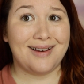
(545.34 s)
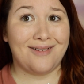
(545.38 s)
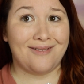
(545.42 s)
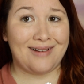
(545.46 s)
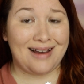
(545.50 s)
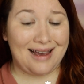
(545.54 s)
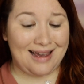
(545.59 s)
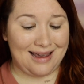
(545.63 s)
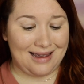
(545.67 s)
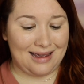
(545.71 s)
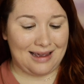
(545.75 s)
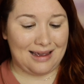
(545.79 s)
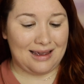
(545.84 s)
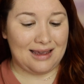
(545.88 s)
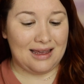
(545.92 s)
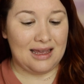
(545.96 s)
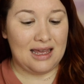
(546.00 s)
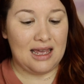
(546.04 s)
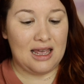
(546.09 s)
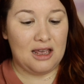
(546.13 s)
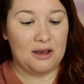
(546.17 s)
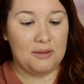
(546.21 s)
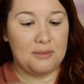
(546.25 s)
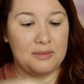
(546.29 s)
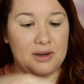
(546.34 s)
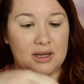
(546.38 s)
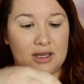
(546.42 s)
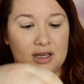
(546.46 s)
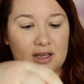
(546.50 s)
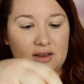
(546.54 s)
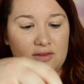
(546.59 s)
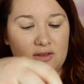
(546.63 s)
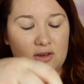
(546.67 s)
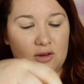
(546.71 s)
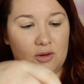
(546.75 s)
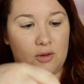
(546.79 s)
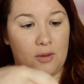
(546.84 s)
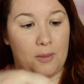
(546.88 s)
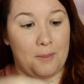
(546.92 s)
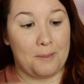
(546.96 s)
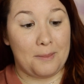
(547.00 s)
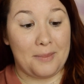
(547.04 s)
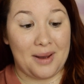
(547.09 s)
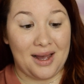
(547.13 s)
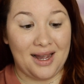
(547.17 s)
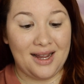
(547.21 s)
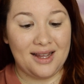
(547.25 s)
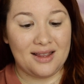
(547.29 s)
Okay, I'm gonna give you
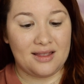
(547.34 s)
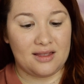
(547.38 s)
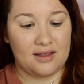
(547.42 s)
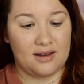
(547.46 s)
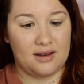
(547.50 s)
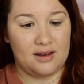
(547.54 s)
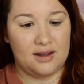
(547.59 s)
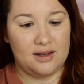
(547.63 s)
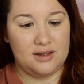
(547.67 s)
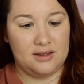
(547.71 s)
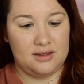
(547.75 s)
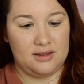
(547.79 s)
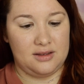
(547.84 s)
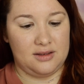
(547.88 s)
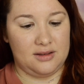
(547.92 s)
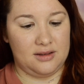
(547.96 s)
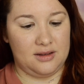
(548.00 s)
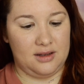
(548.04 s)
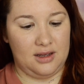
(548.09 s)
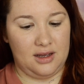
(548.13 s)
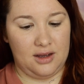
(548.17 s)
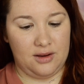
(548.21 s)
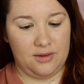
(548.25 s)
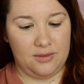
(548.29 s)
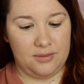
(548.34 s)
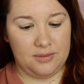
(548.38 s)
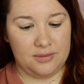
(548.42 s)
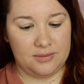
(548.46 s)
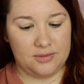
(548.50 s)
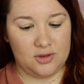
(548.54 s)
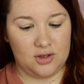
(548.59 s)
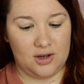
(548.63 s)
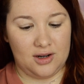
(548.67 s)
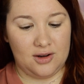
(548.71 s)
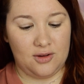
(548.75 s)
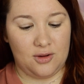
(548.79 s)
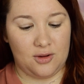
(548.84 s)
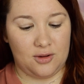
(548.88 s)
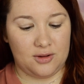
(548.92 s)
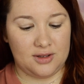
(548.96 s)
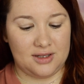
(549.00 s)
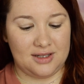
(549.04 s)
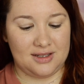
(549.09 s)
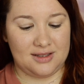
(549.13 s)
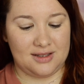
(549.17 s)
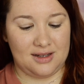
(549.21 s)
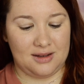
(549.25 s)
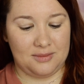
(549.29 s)
my thoughts. I'm trying to hold
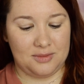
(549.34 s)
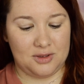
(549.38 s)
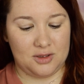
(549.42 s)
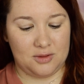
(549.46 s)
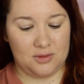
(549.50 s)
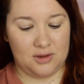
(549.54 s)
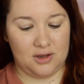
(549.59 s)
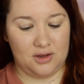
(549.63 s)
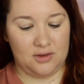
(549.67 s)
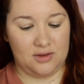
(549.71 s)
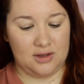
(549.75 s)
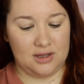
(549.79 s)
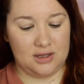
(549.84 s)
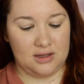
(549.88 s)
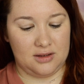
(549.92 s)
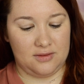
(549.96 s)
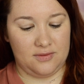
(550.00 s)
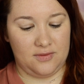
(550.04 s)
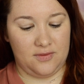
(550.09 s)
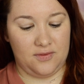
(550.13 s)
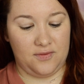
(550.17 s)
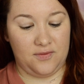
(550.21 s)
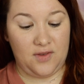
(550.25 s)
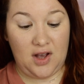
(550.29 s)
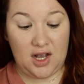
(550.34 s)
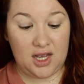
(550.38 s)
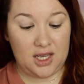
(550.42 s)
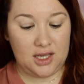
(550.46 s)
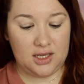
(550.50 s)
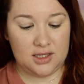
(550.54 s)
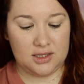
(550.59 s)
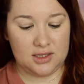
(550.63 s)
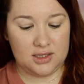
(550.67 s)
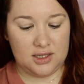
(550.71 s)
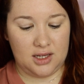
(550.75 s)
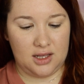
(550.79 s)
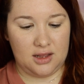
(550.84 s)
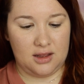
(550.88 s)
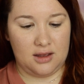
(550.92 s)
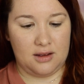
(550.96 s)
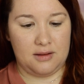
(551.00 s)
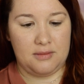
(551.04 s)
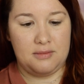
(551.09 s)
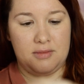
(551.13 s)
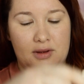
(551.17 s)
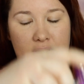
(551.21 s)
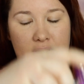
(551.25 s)
these up to where you can fucking see